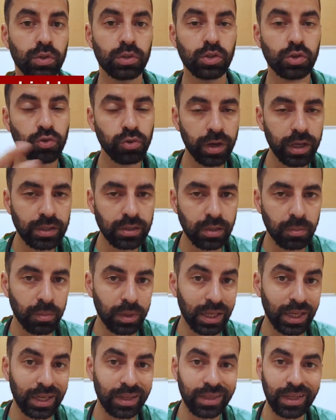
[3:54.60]
would strike
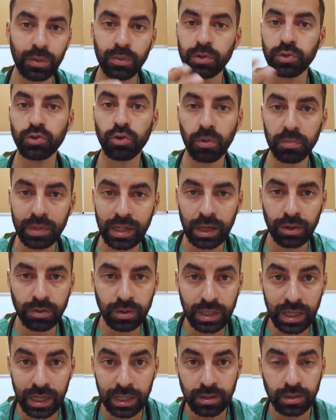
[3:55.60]
somebody and they would drop
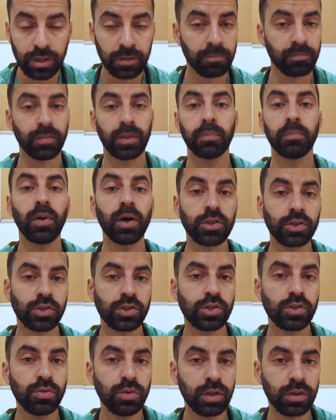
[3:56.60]
down dead much
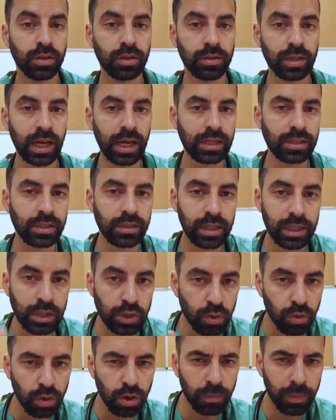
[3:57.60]
sooner than that, and they
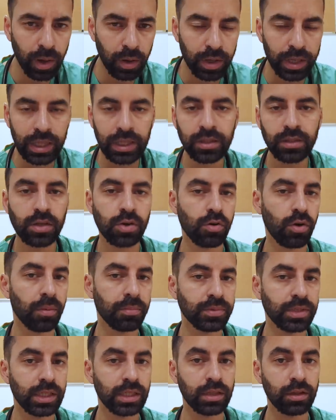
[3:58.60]
talk about
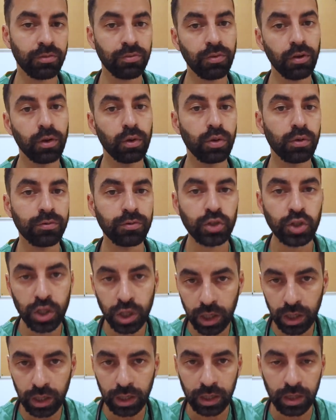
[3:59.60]
interrupting the flow of
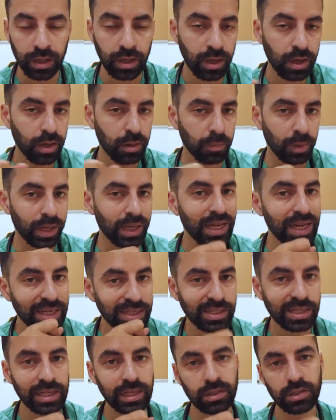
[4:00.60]
qi by
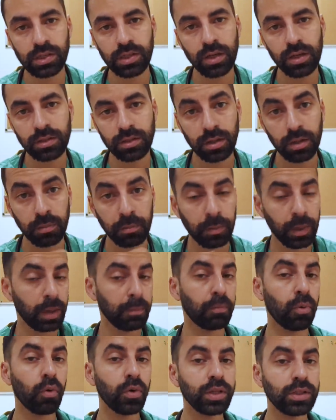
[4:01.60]
hitting certain
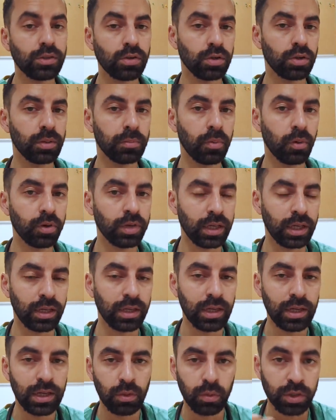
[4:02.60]
points on the
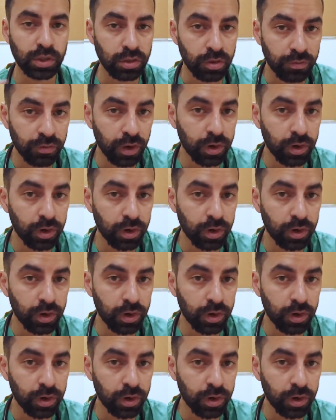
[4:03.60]
body which